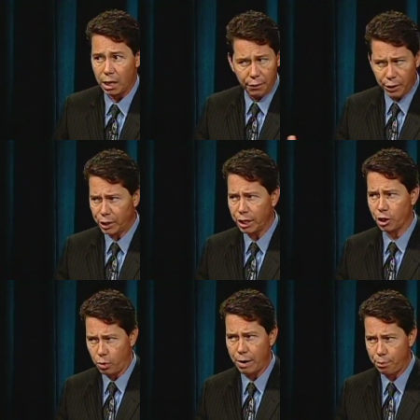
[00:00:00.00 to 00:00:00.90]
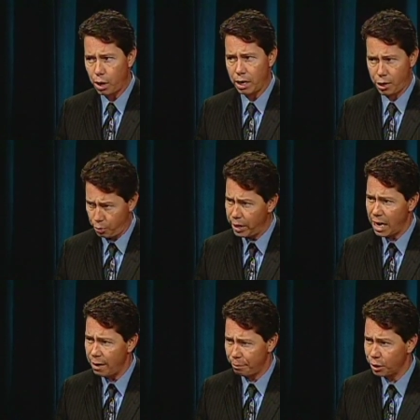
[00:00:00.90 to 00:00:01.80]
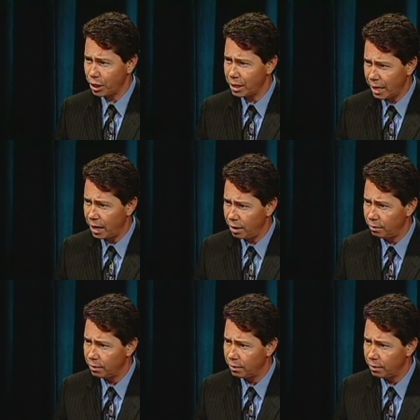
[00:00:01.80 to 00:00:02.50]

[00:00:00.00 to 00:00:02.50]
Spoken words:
And FHA is a great product, 3.5% down.